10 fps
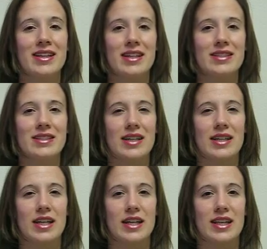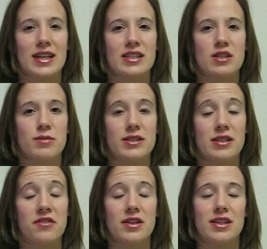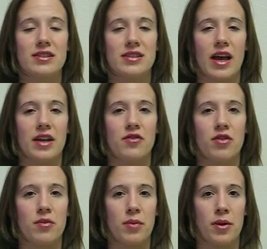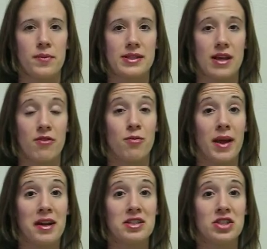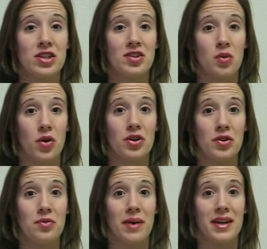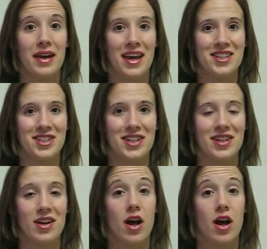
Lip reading: This is a clinic that is specifically designed for the purpose of managing your new medication